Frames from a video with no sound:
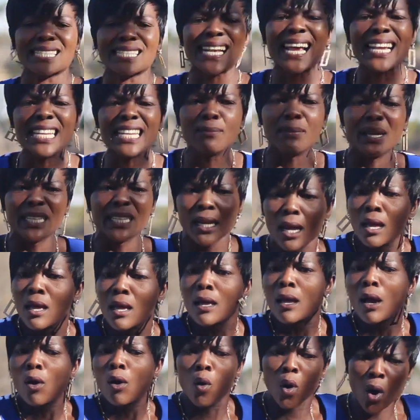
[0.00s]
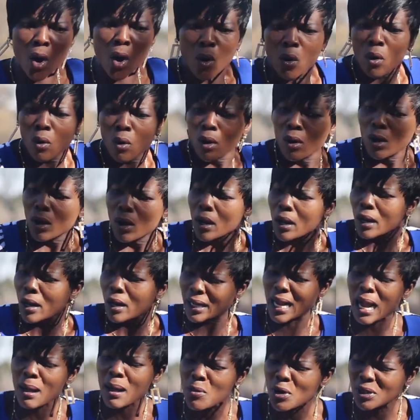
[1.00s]
assignment. Oh,
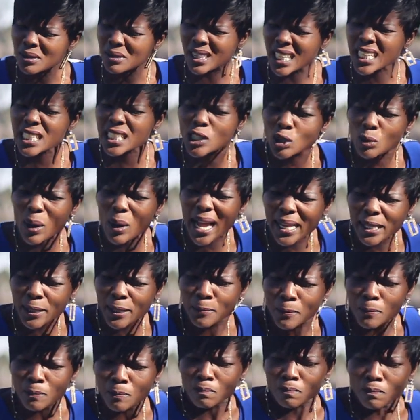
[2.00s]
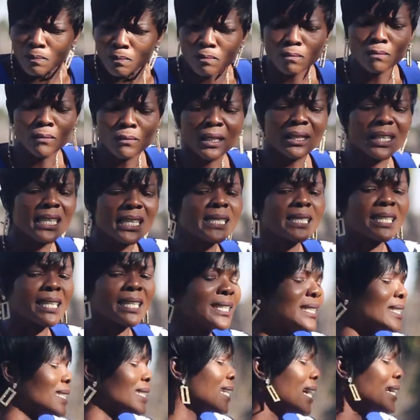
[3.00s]
come on, this one. This
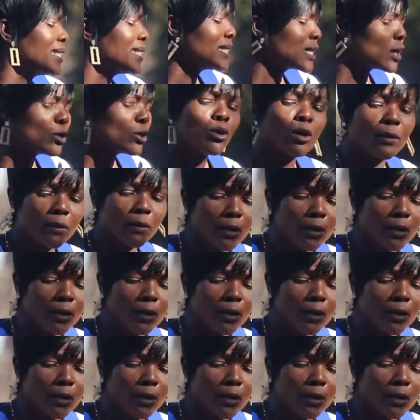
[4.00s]
Christianity,